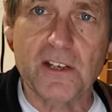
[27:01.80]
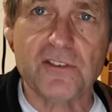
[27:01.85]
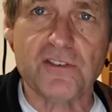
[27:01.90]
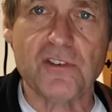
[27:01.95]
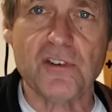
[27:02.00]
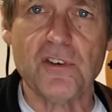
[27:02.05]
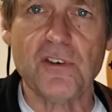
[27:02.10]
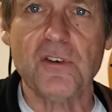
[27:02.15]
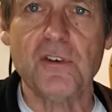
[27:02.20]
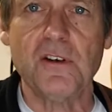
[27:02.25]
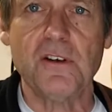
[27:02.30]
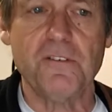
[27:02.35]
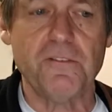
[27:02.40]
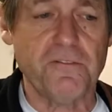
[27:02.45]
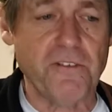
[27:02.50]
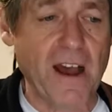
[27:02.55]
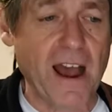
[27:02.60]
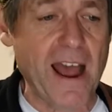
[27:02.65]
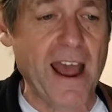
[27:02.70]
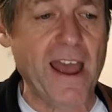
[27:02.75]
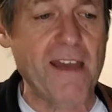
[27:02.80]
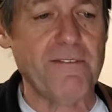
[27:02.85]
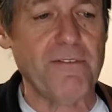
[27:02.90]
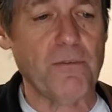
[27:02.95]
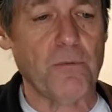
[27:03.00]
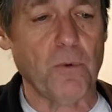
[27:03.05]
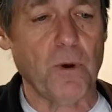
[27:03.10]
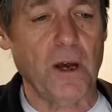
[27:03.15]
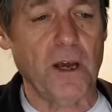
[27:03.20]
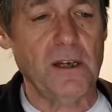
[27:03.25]
2, 5,
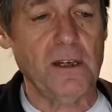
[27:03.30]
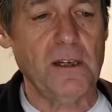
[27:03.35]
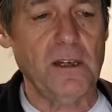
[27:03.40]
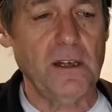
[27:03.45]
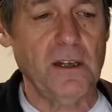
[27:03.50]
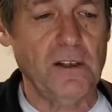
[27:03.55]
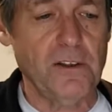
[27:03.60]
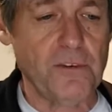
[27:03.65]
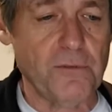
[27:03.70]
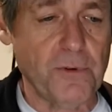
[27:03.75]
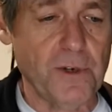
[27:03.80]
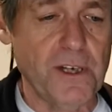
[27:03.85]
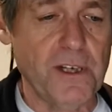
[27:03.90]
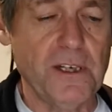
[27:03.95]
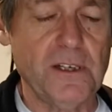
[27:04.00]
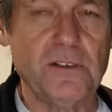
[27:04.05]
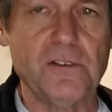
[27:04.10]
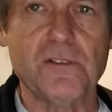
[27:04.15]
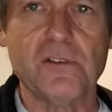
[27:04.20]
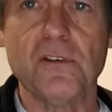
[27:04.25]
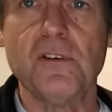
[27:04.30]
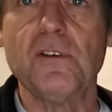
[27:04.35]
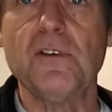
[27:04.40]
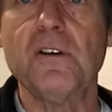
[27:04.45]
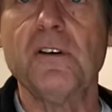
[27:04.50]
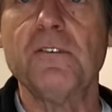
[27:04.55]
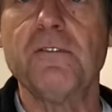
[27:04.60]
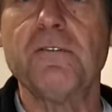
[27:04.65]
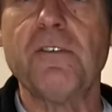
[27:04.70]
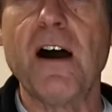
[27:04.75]
1, 3,
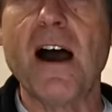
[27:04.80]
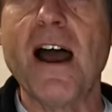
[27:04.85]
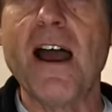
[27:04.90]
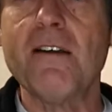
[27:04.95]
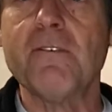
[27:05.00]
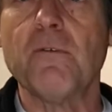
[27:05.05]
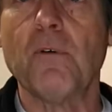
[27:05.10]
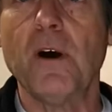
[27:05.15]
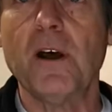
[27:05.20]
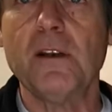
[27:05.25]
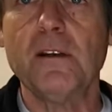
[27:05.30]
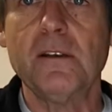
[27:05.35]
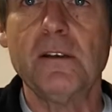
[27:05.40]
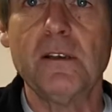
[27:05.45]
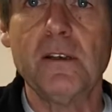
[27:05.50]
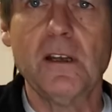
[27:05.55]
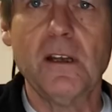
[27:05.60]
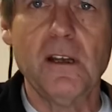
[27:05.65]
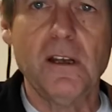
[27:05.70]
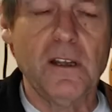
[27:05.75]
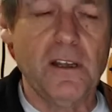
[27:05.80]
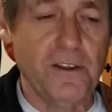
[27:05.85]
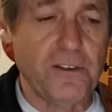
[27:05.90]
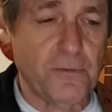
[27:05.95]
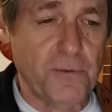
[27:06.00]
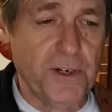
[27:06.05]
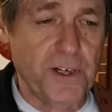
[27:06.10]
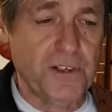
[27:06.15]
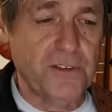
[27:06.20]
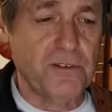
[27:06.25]
2, 5, 1,
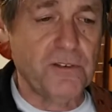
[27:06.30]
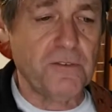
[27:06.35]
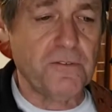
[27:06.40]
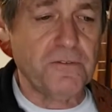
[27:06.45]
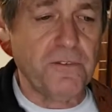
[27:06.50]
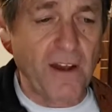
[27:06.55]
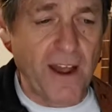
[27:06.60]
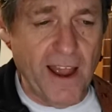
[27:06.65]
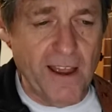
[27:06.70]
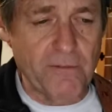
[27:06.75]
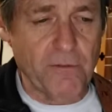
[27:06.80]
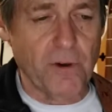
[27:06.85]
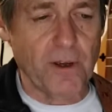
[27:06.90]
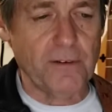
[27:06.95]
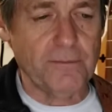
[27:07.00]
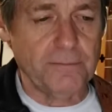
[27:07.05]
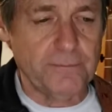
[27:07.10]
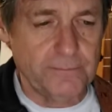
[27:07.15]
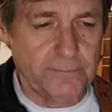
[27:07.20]
3, 2, 5, 1.